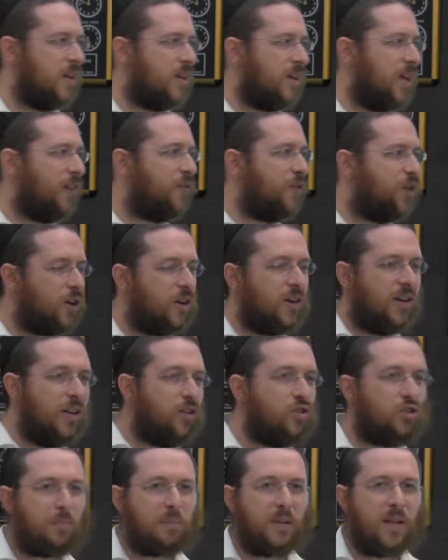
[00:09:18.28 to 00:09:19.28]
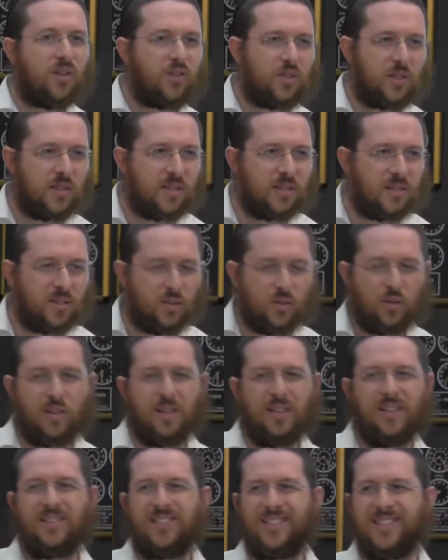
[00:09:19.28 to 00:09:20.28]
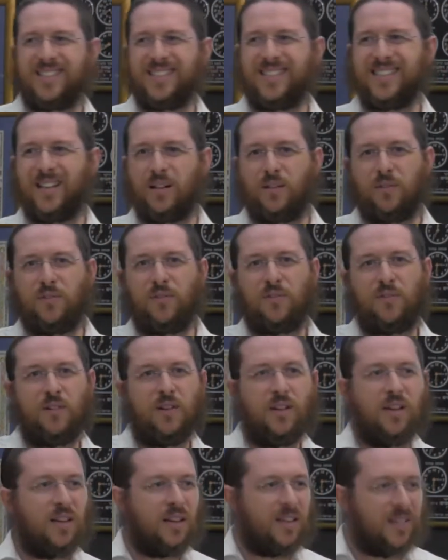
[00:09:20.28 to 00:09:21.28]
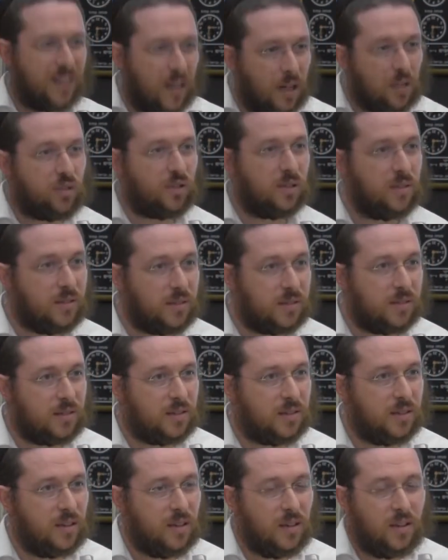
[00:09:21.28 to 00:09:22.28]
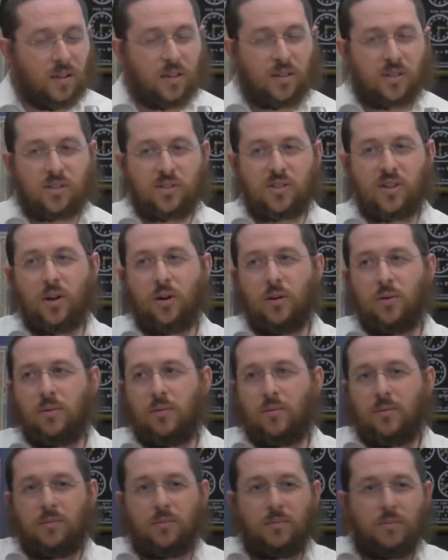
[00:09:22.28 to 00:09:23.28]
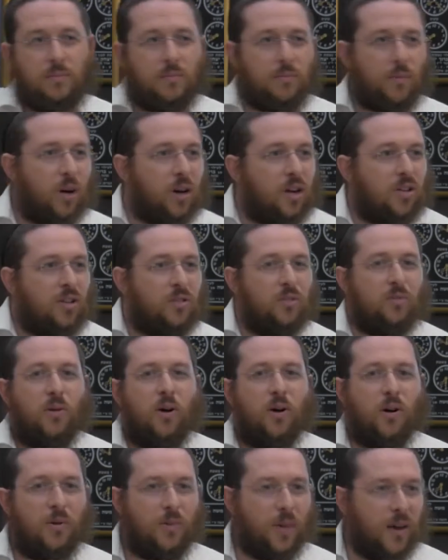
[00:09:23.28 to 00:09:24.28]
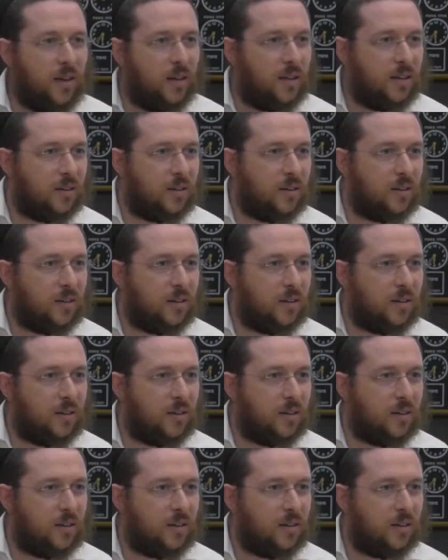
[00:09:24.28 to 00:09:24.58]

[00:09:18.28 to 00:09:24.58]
If you're not into pleasures, you're not into self indulgence, so what can you do wrong already?